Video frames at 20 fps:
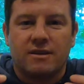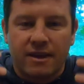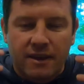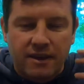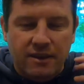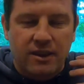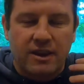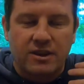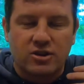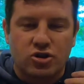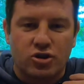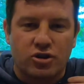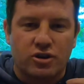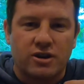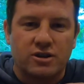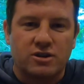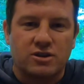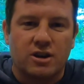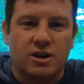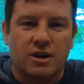then they turn
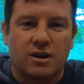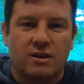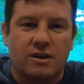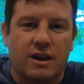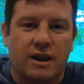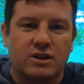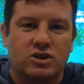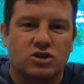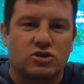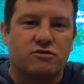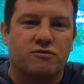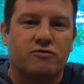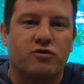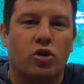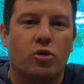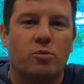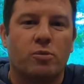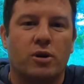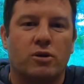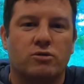into like just
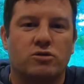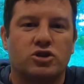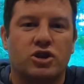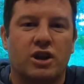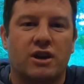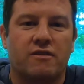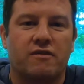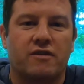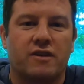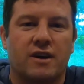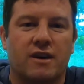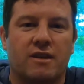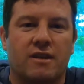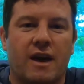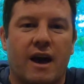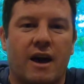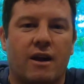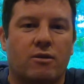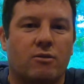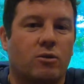full-blown chafing
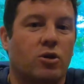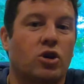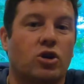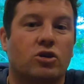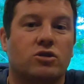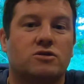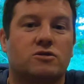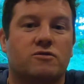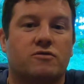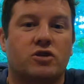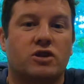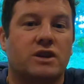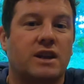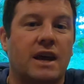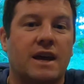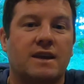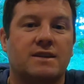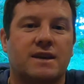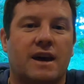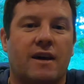that hurts for
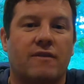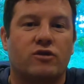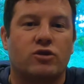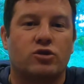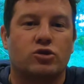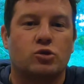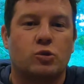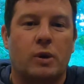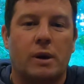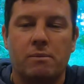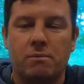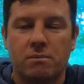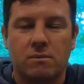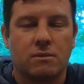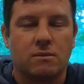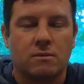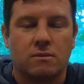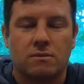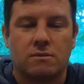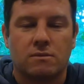days after your swim.